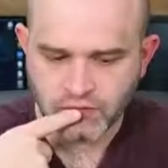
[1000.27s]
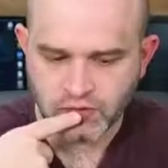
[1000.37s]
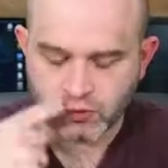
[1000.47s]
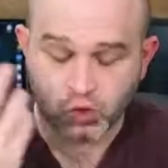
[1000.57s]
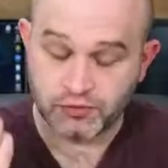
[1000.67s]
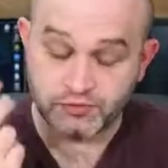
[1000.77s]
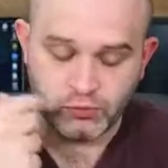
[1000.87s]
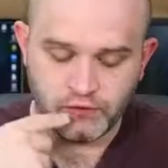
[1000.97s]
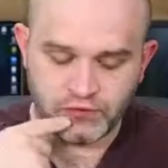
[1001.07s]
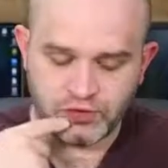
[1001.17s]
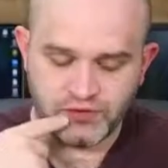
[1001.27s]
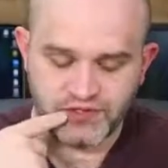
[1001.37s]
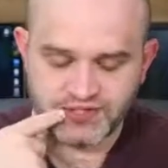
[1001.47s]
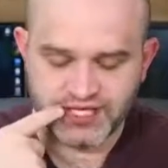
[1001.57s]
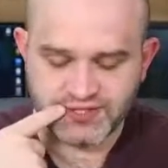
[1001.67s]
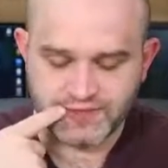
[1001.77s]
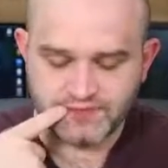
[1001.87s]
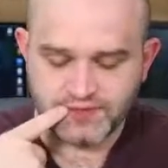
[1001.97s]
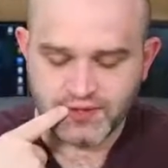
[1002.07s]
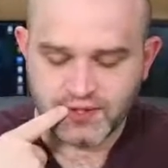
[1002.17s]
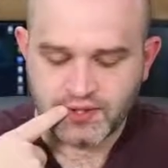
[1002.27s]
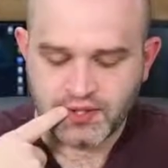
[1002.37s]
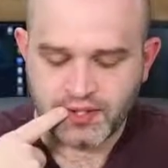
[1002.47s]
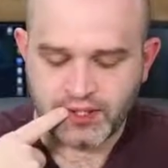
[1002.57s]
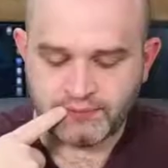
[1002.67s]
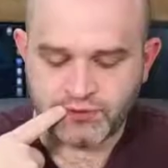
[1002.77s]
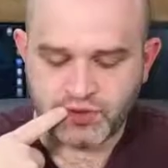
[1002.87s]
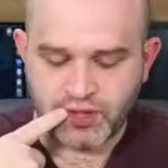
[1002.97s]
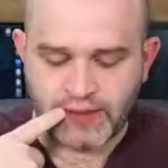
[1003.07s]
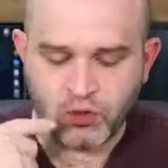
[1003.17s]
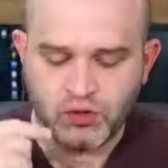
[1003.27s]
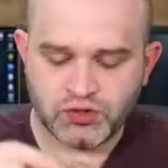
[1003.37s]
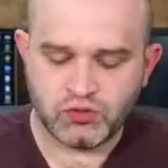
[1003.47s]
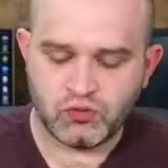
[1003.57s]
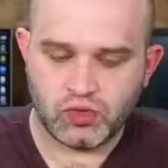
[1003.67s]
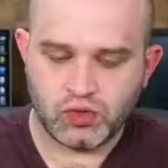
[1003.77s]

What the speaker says: Or move 2 in this case. So I'm going to